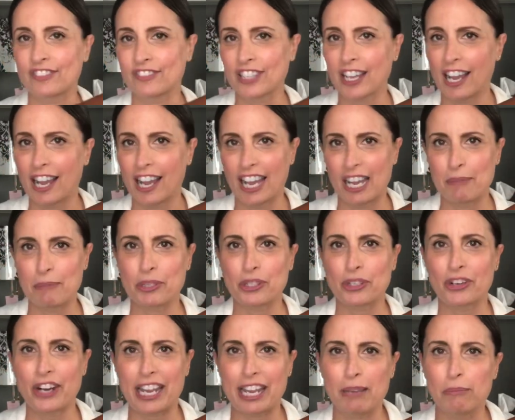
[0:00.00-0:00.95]
time, and
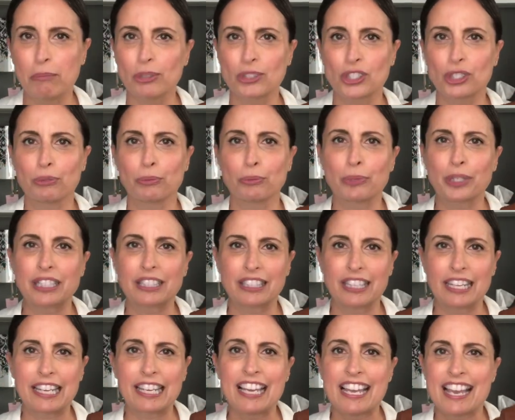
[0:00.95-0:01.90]
you're able to
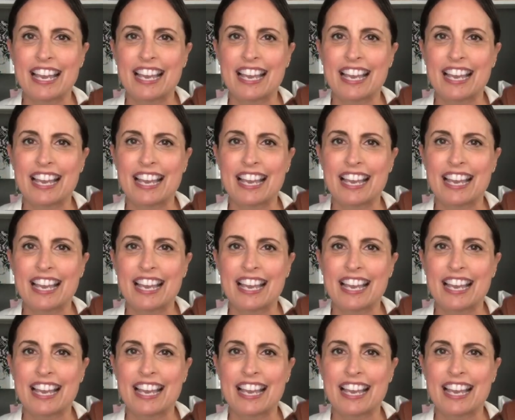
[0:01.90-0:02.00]
really